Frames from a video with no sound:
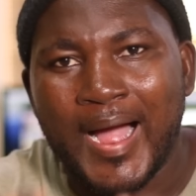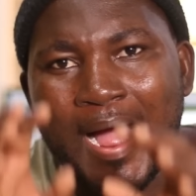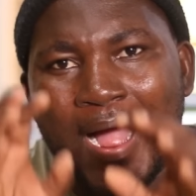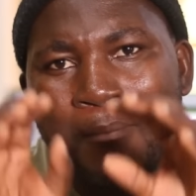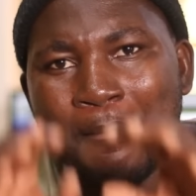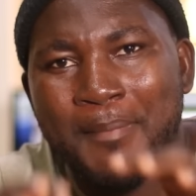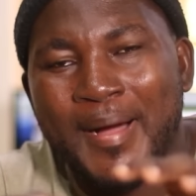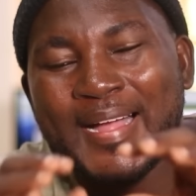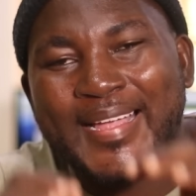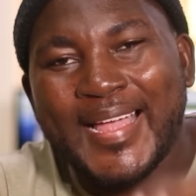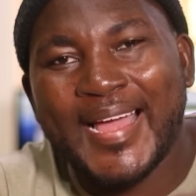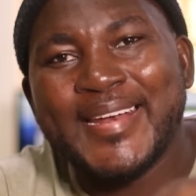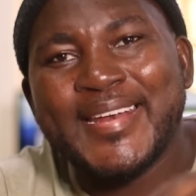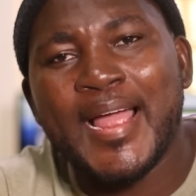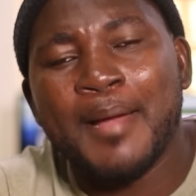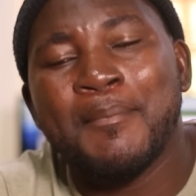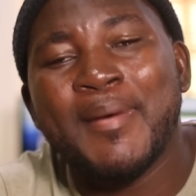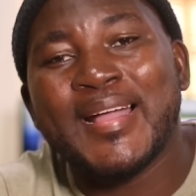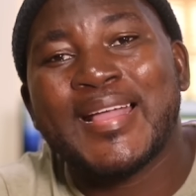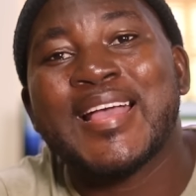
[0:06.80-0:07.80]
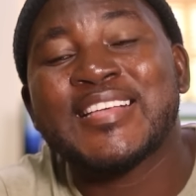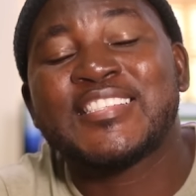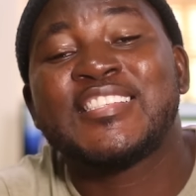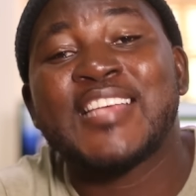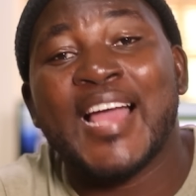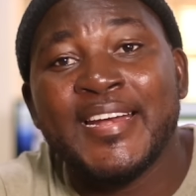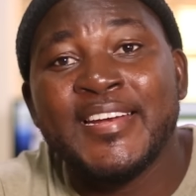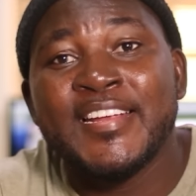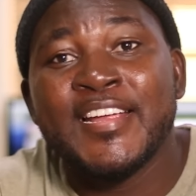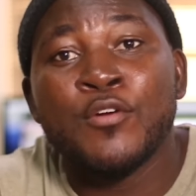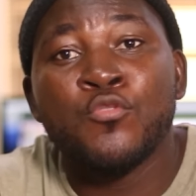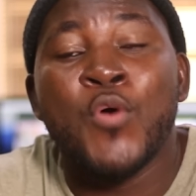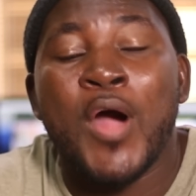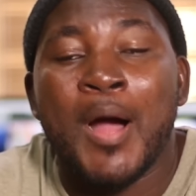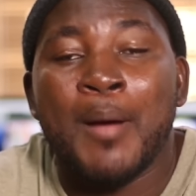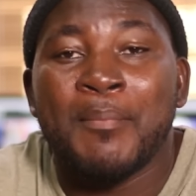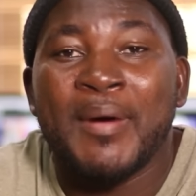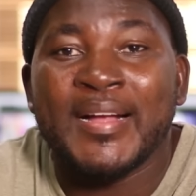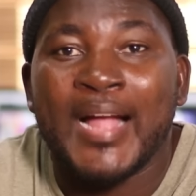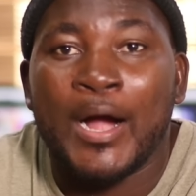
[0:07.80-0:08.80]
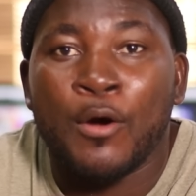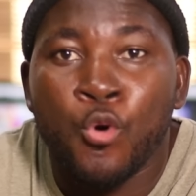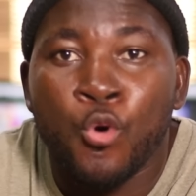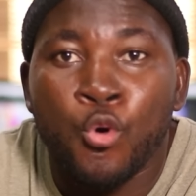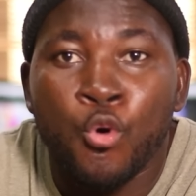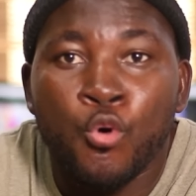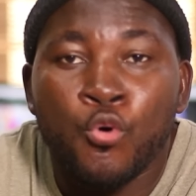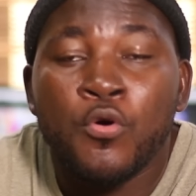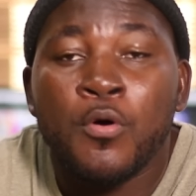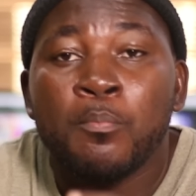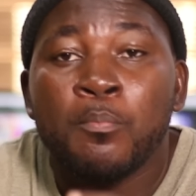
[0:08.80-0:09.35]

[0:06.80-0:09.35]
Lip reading: Amagani amagesia ni ehun amagahoho.